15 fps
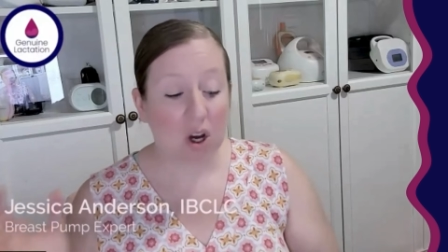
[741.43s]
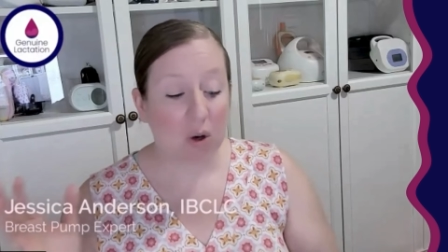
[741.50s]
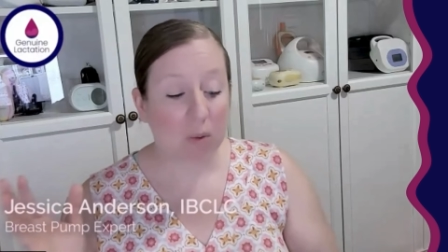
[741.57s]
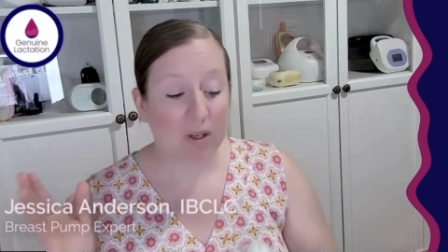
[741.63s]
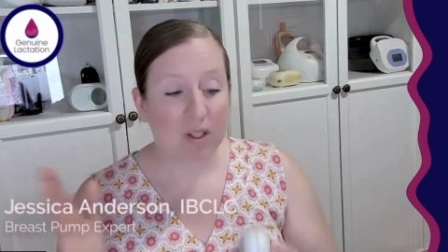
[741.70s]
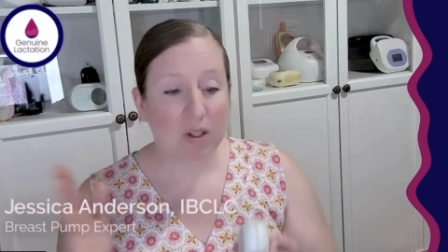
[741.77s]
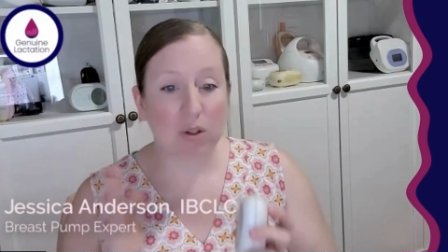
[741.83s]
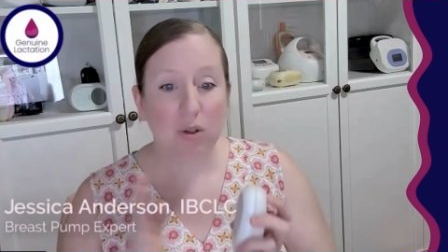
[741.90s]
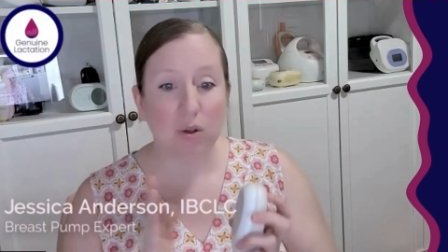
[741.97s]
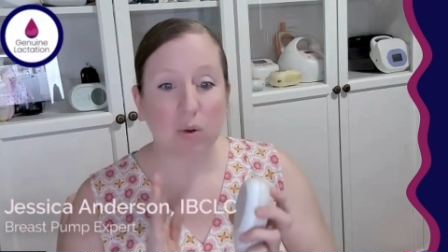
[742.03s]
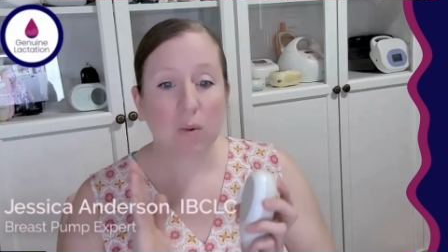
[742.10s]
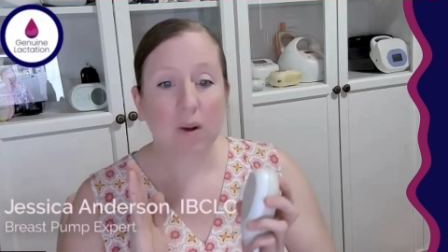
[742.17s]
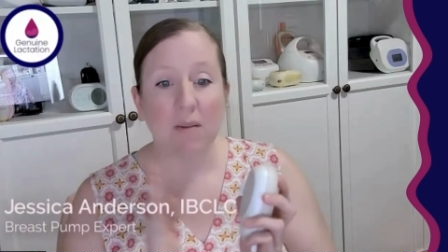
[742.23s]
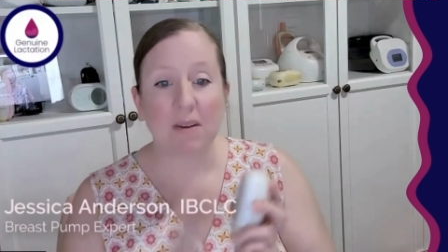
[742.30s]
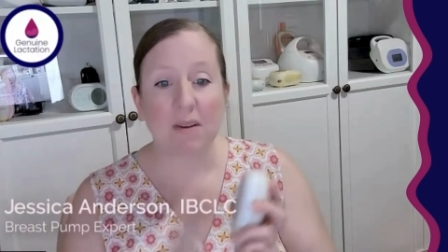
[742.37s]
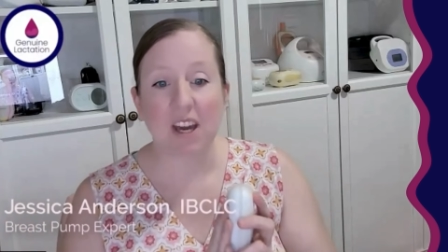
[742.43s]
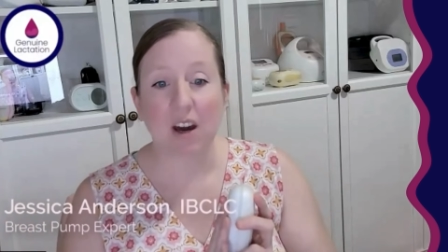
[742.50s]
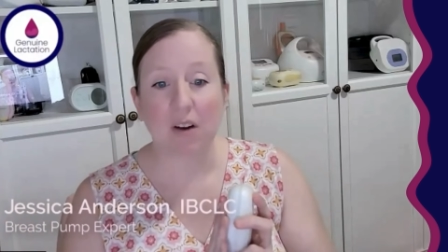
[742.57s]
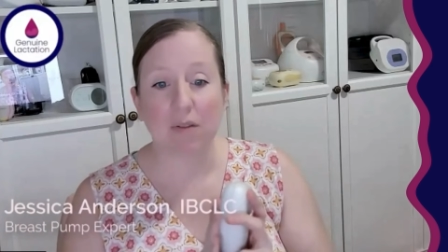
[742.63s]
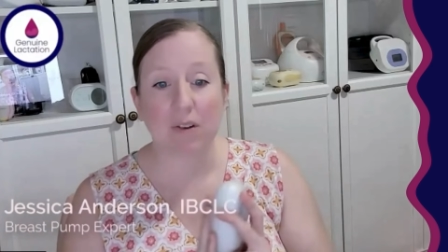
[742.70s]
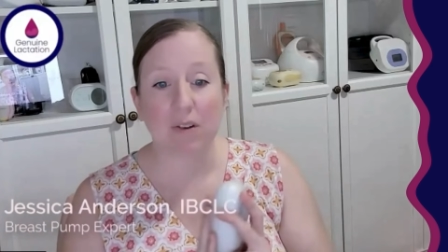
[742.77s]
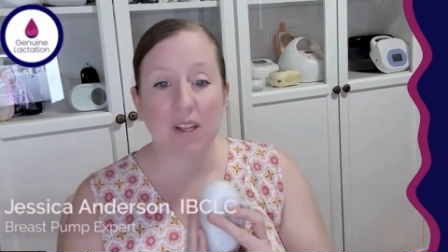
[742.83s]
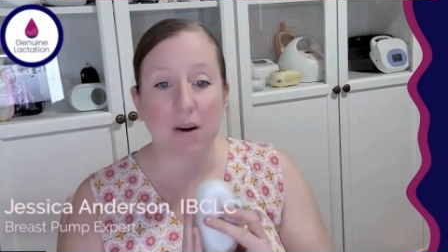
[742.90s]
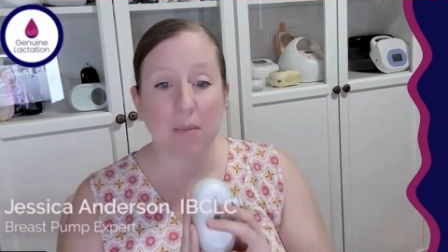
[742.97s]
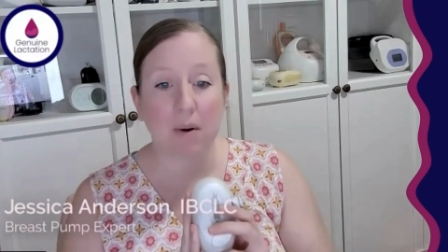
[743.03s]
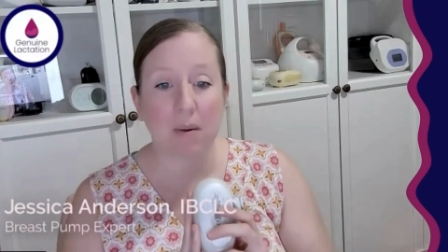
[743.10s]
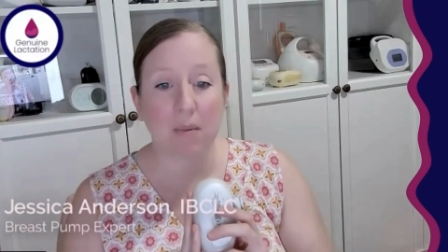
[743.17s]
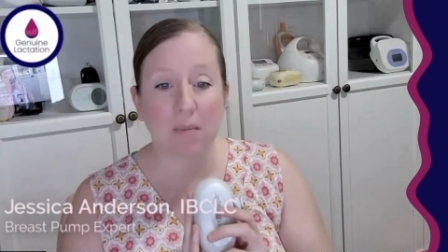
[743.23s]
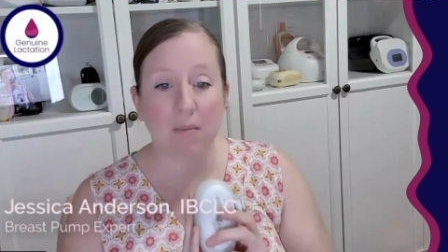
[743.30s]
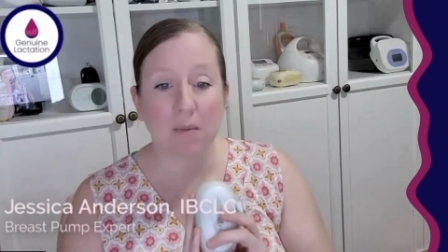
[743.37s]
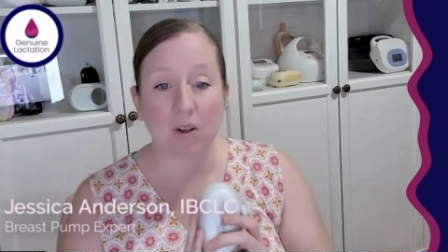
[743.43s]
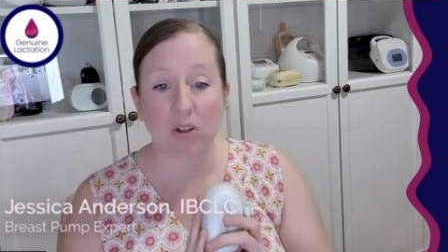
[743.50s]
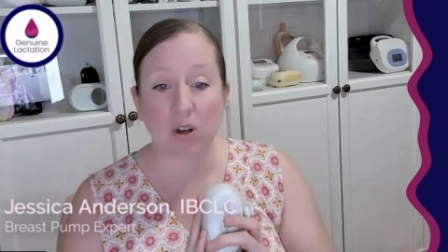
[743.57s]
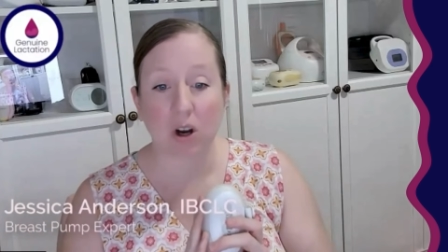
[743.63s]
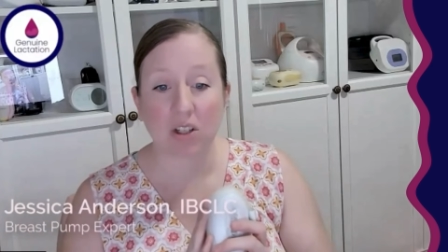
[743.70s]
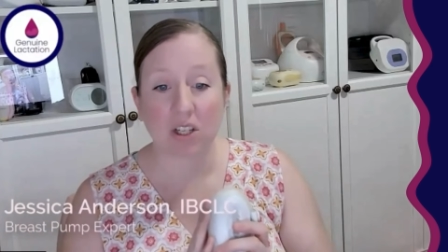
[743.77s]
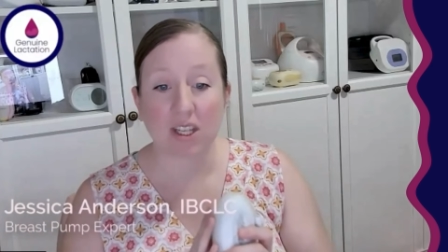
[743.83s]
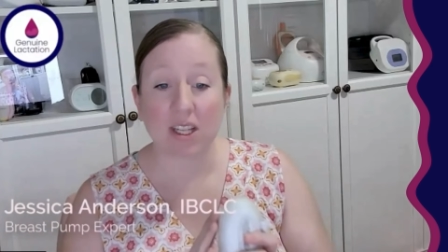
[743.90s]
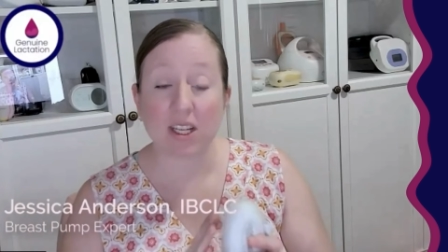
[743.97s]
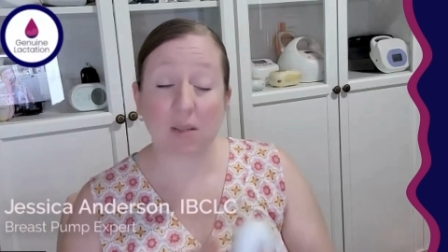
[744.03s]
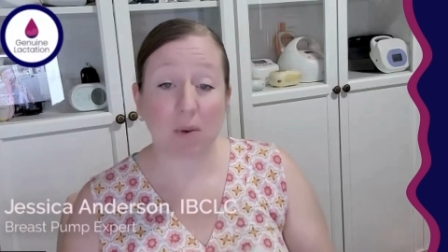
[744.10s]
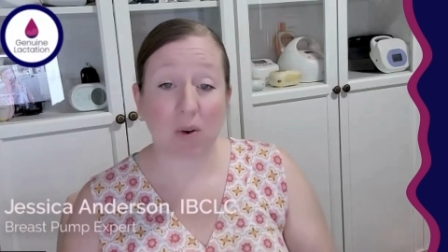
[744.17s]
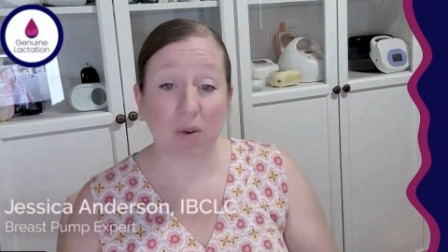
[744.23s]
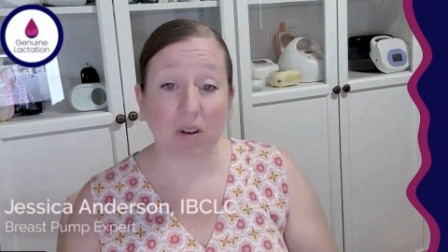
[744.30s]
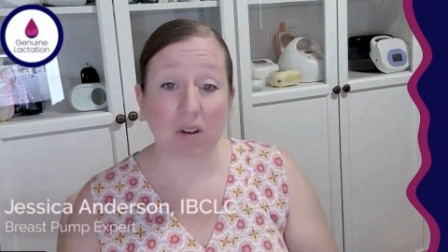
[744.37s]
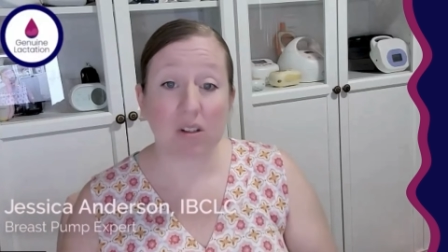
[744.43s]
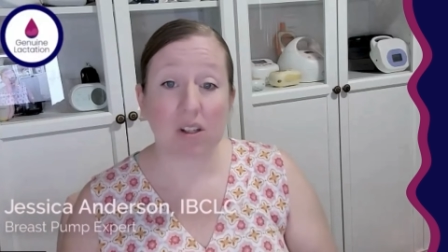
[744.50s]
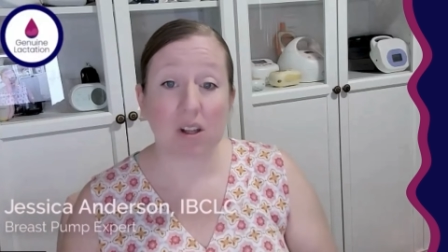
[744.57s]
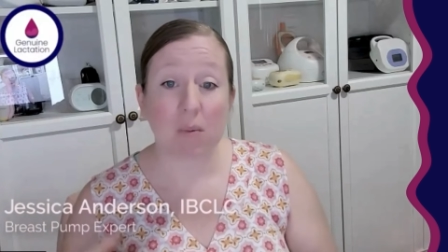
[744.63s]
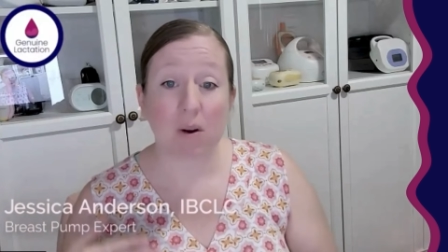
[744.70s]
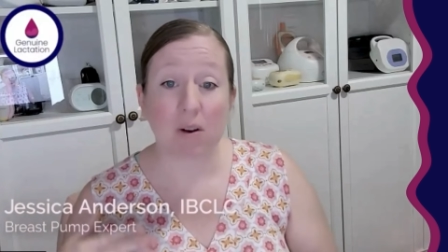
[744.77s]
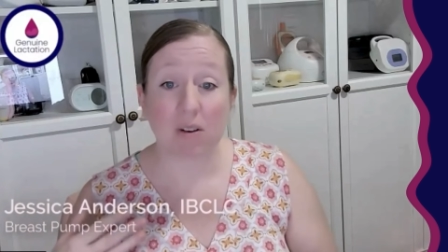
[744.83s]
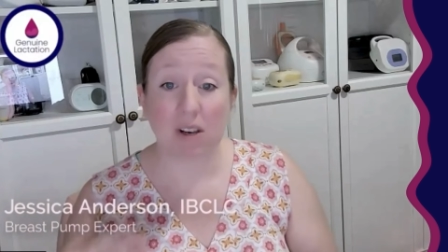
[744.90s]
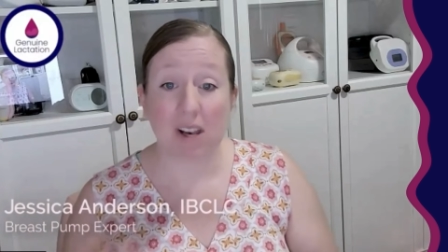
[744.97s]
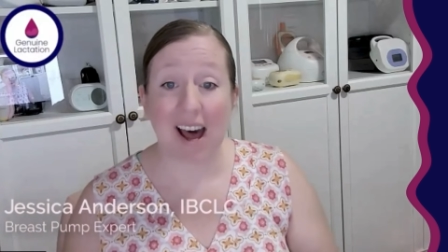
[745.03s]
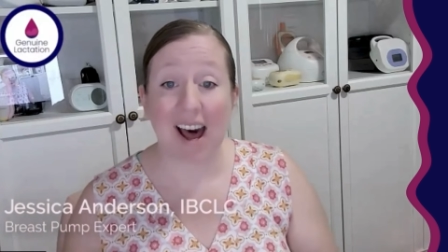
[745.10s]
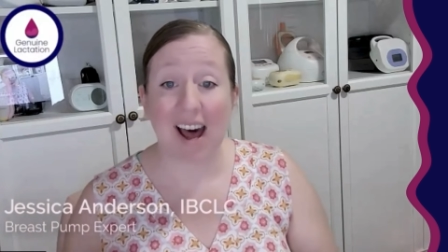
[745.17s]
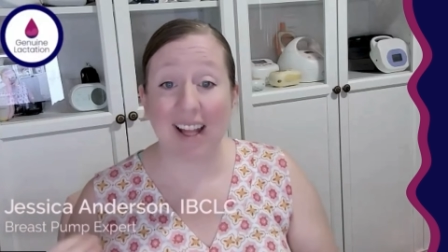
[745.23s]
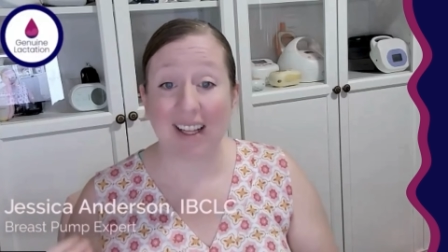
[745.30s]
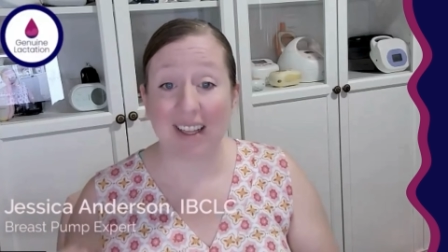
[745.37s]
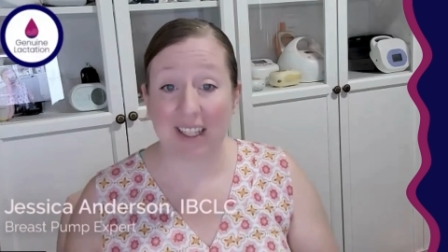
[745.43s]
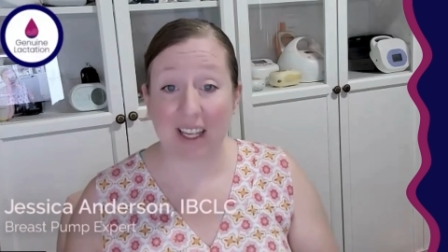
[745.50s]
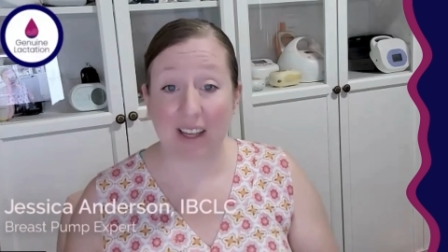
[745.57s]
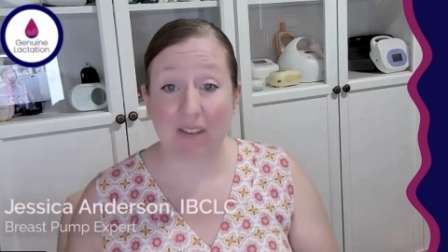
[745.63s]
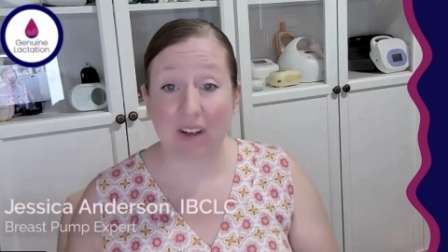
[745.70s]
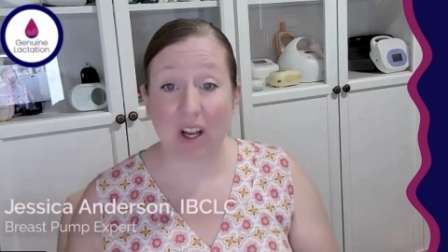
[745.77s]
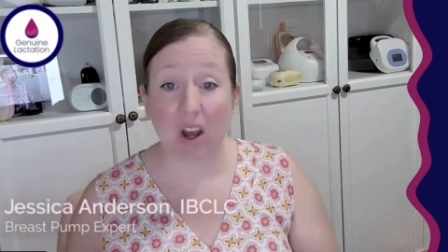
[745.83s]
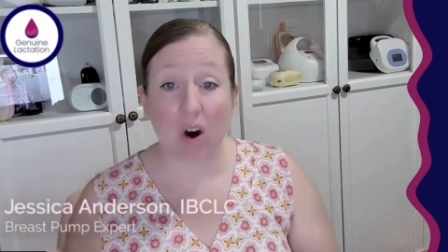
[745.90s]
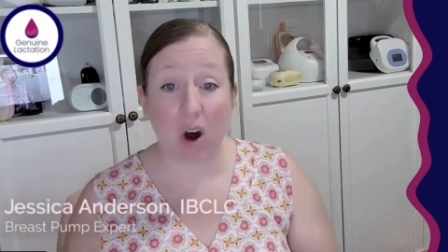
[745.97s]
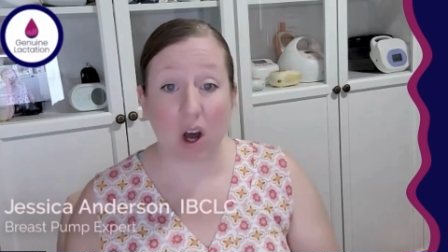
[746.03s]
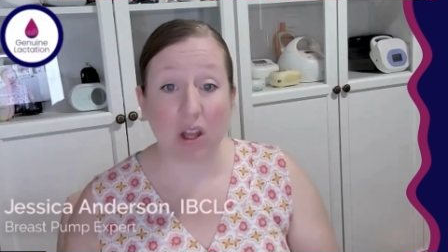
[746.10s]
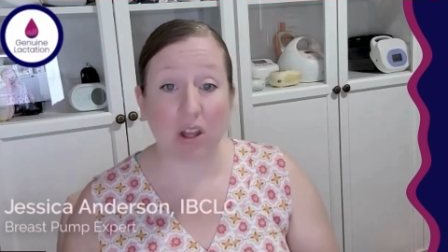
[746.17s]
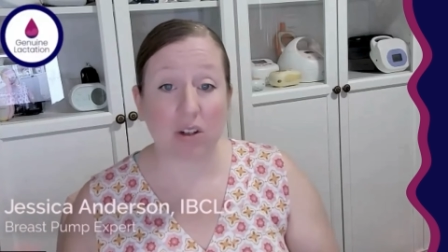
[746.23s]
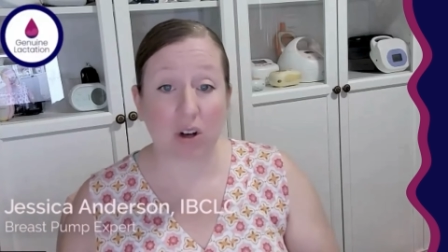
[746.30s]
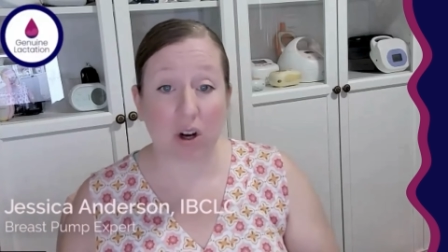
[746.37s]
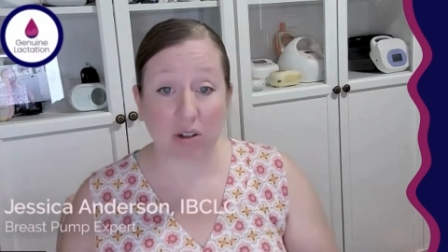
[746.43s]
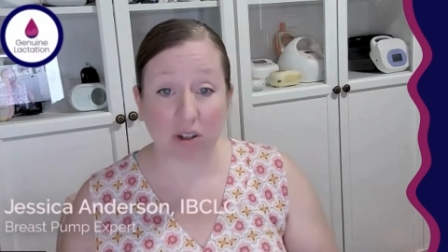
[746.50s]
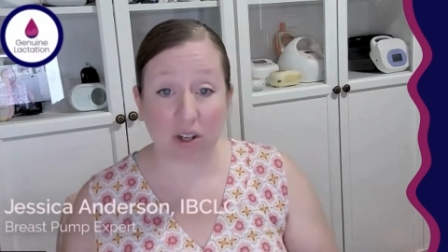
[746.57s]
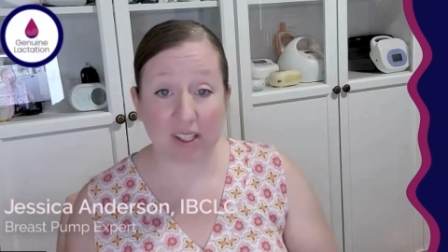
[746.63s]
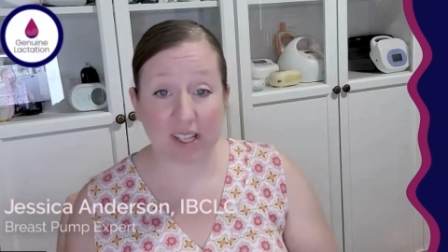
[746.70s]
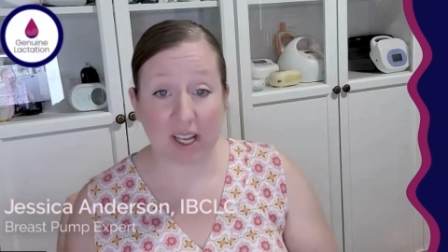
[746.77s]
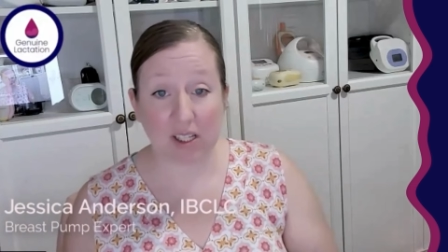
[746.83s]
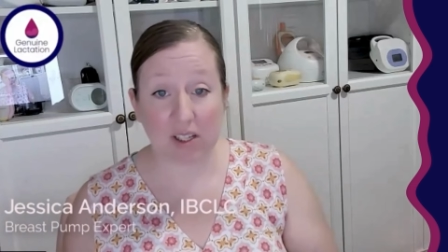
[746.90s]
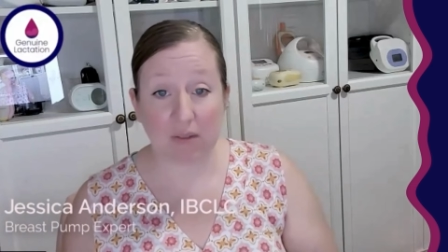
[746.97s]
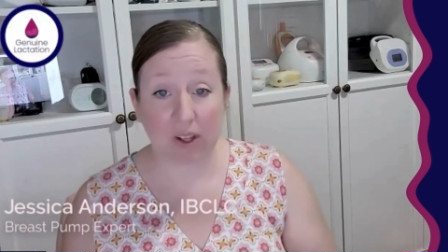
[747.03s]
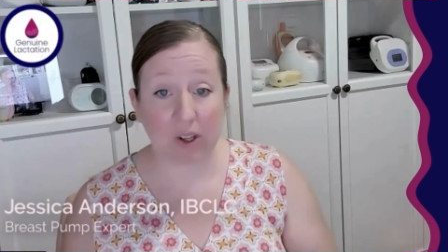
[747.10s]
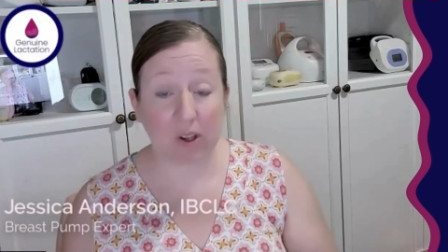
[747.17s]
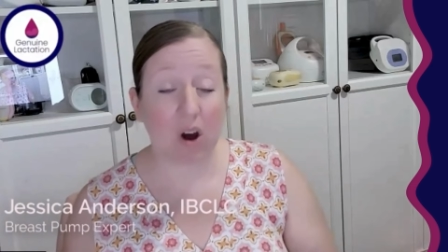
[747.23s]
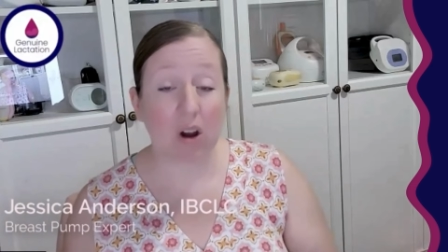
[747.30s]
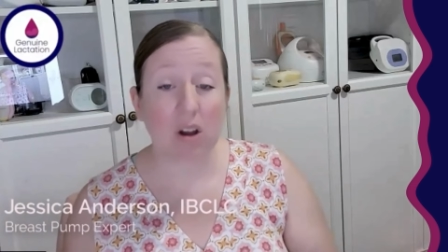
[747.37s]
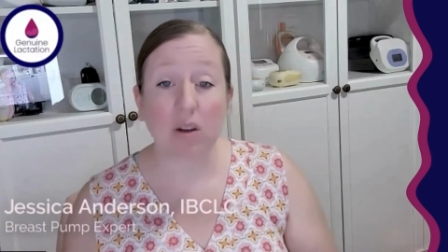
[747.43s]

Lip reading: We do want to be careful that when we're charging these motors that we're not leaving it on the charger excessively long.